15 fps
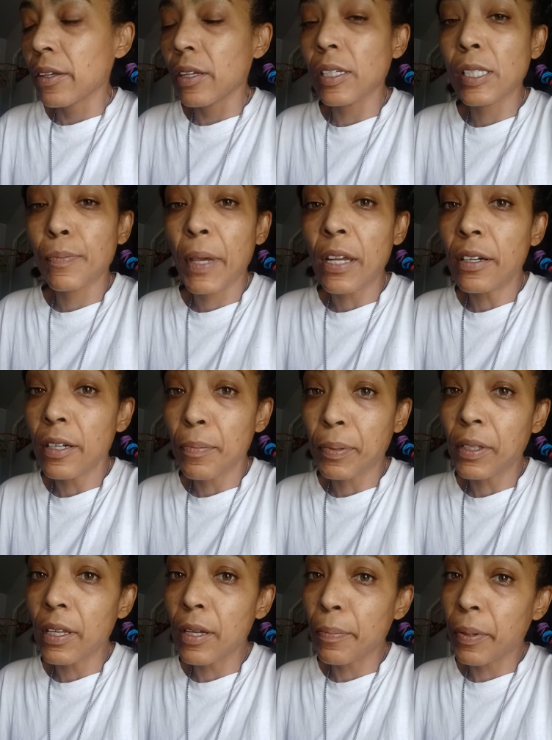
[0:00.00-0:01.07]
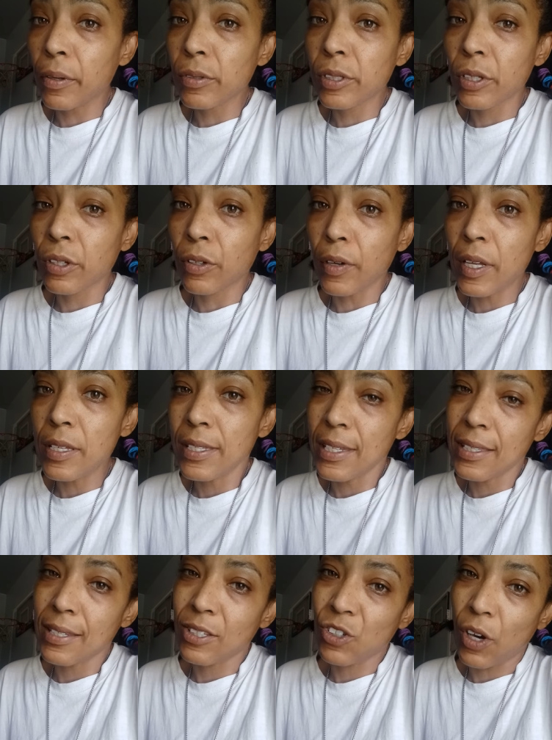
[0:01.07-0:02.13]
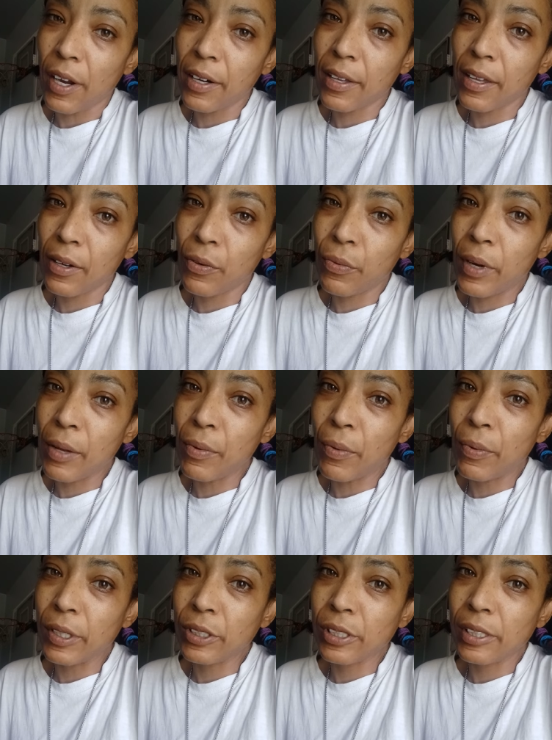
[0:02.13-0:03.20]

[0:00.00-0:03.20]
It's better to play a person crazy to try to get away with what